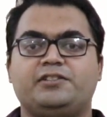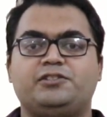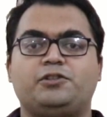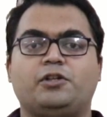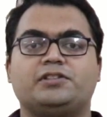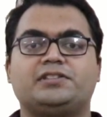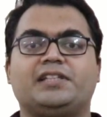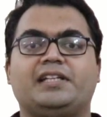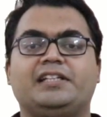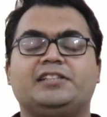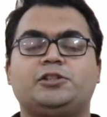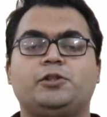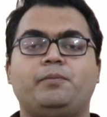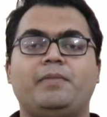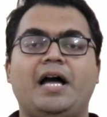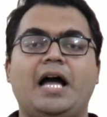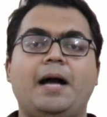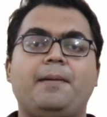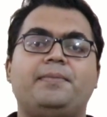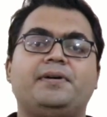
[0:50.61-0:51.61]

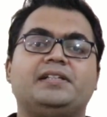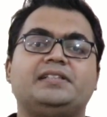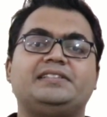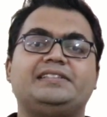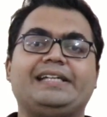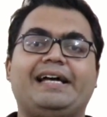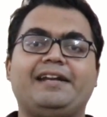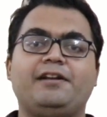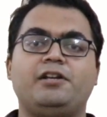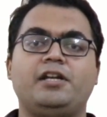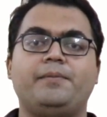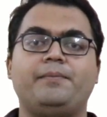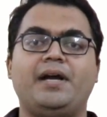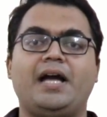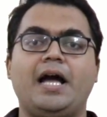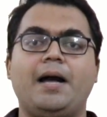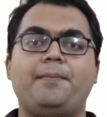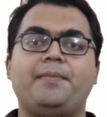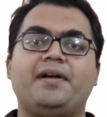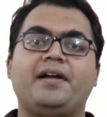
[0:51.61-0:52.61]
tocilizumab,
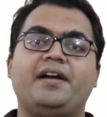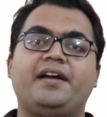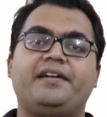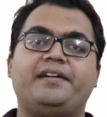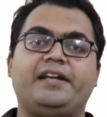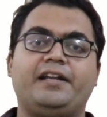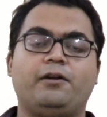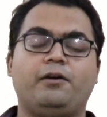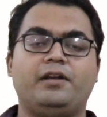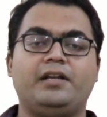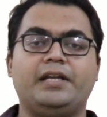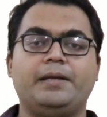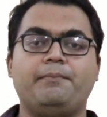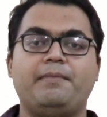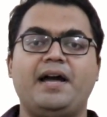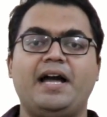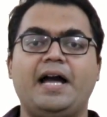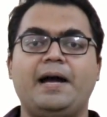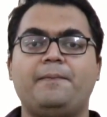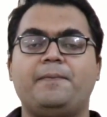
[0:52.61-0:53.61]
sarilumab,
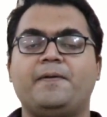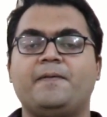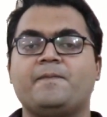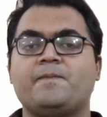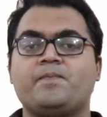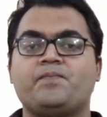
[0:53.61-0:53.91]
leronlimab,